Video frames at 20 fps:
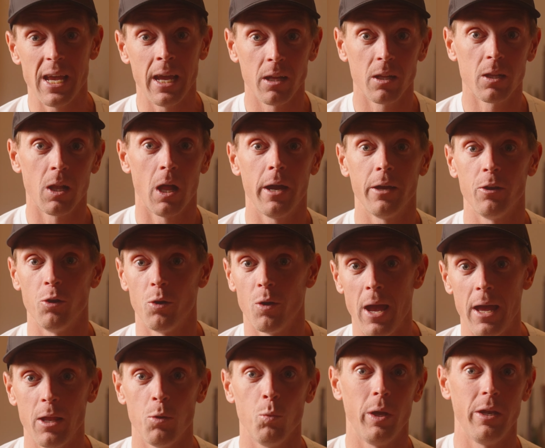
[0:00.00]
incline or
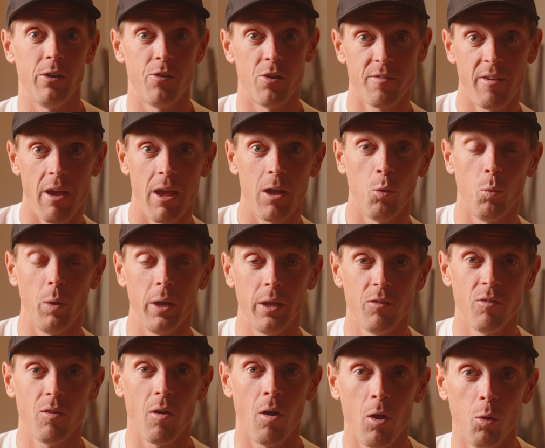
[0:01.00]
headwind or
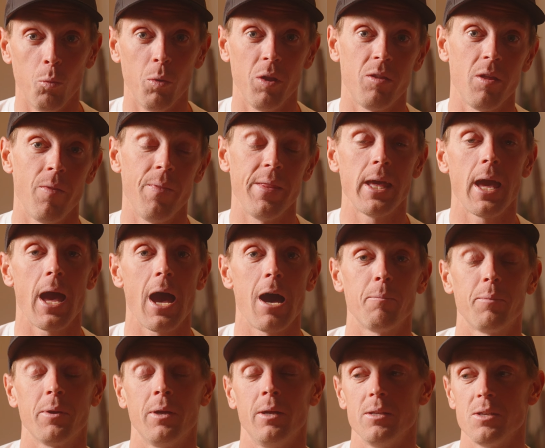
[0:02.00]
tailwind all within the
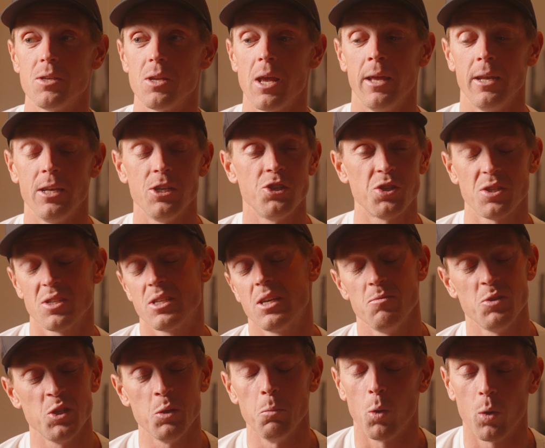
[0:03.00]
app and, and it just
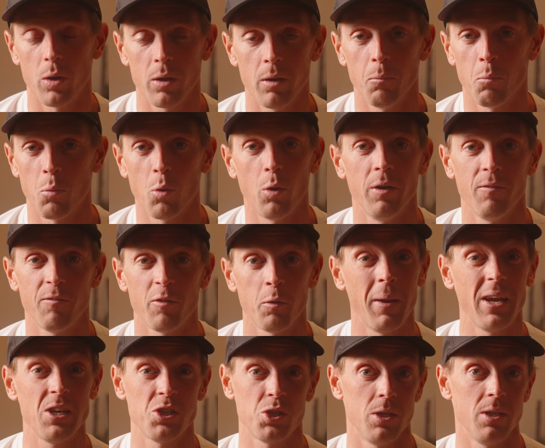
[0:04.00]
gives you more, more
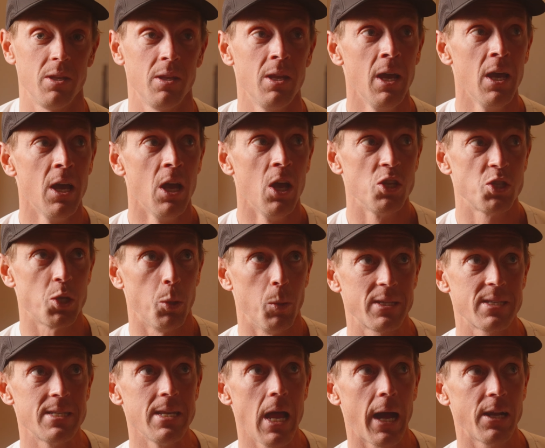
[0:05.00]
information. So
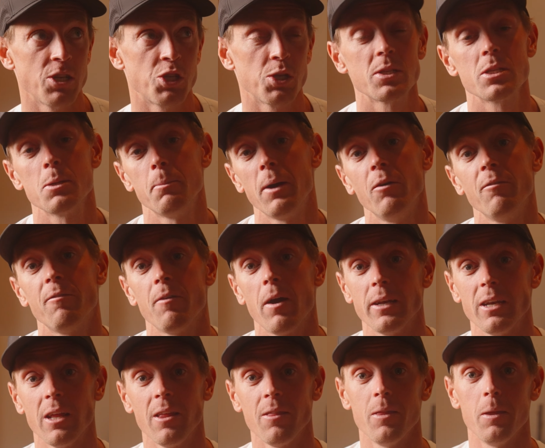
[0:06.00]
it's not just about
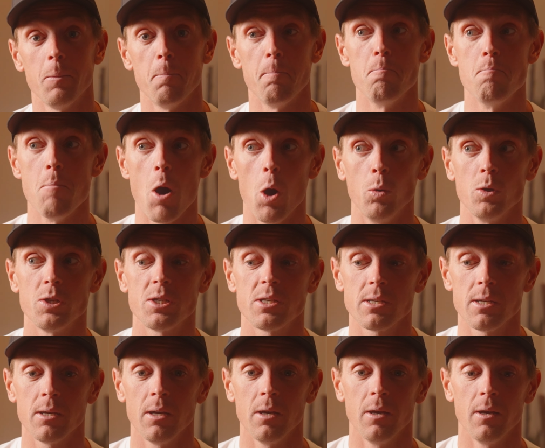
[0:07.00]
finding the
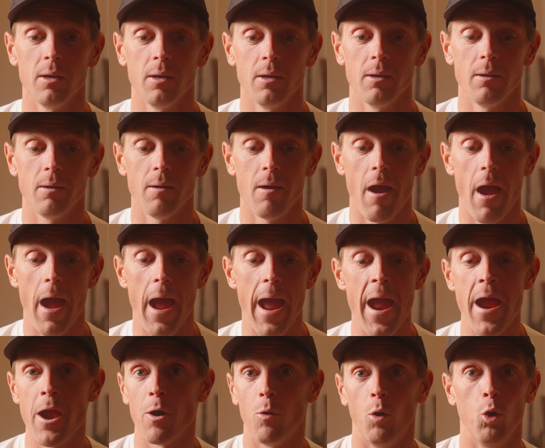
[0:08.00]
most
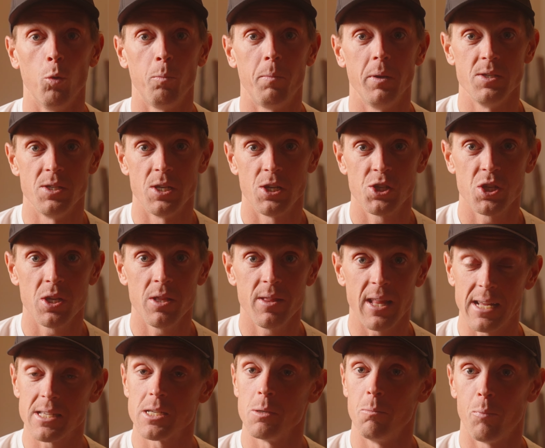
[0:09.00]
aero position,
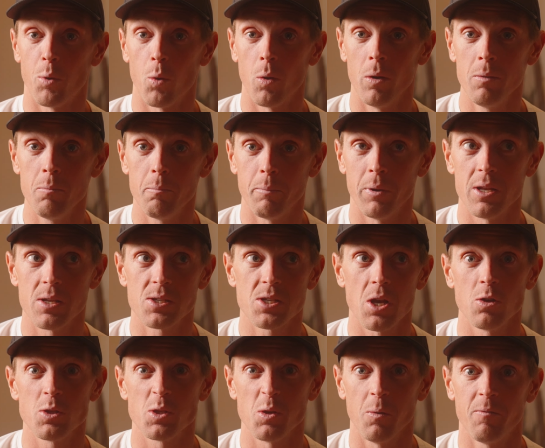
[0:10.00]
that's important, but it's
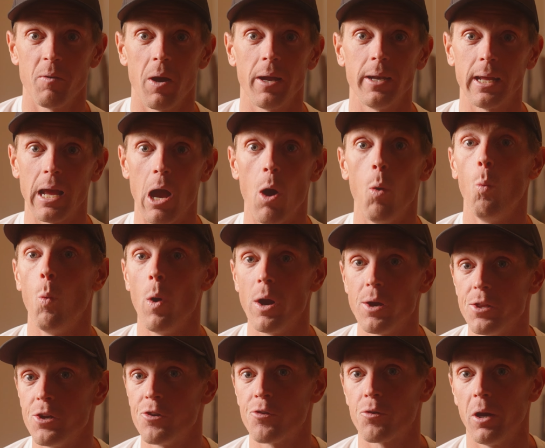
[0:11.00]
also finding out where
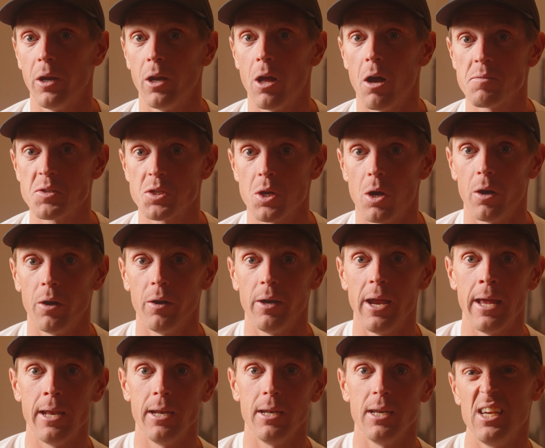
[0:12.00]
the trade-offs are
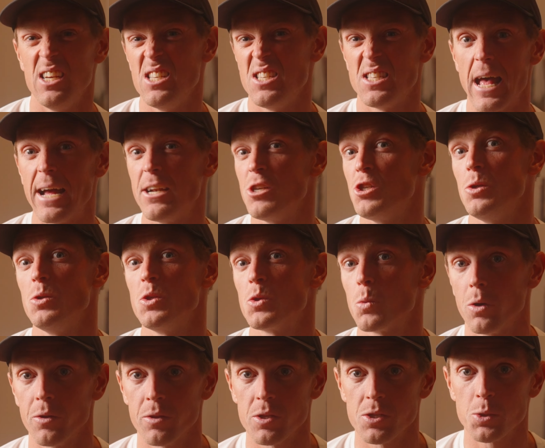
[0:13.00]
and is that juice
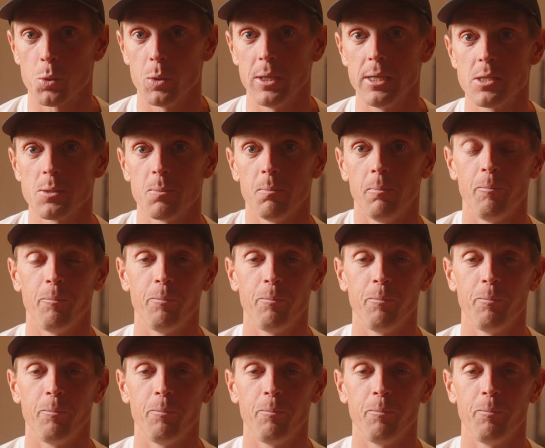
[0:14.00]
worth the squeeze.